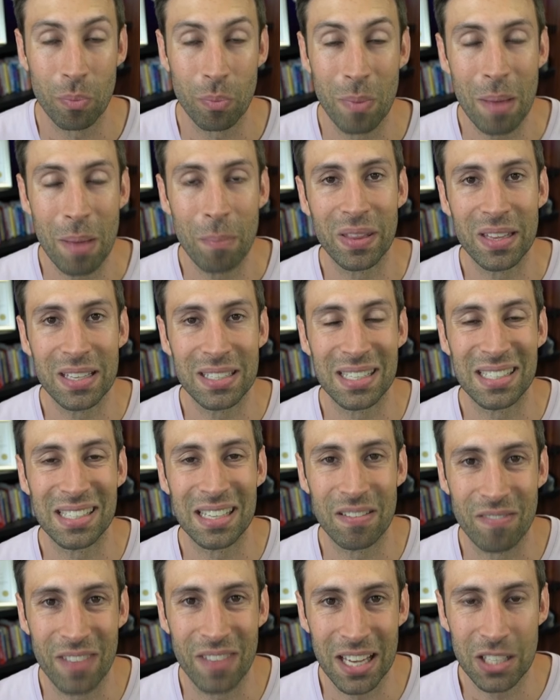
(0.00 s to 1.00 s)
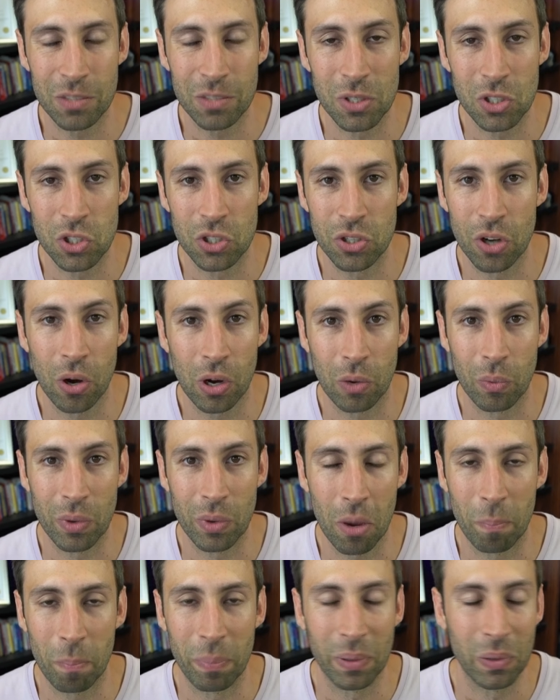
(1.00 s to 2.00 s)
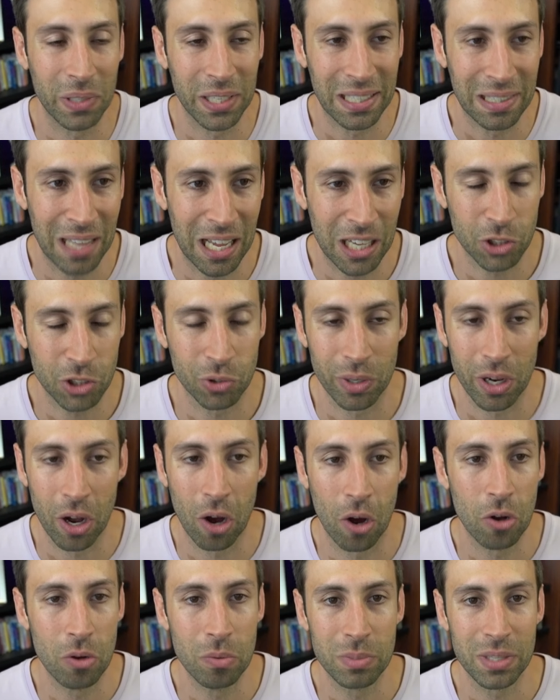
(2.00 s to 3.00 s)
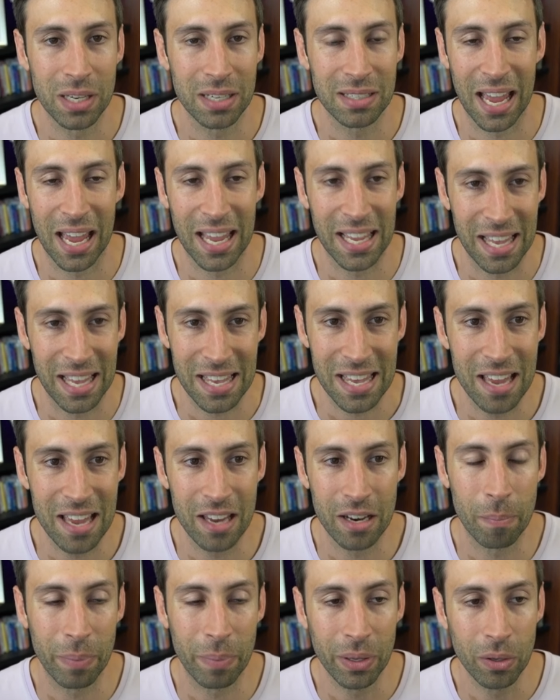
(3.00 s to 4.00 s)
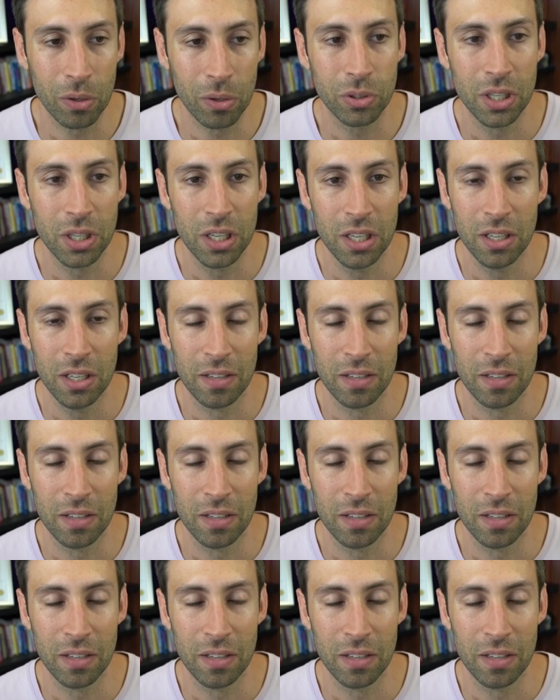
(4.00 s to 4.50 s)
Remember, this is investment stock. We're not building luxury homes that take a year to build.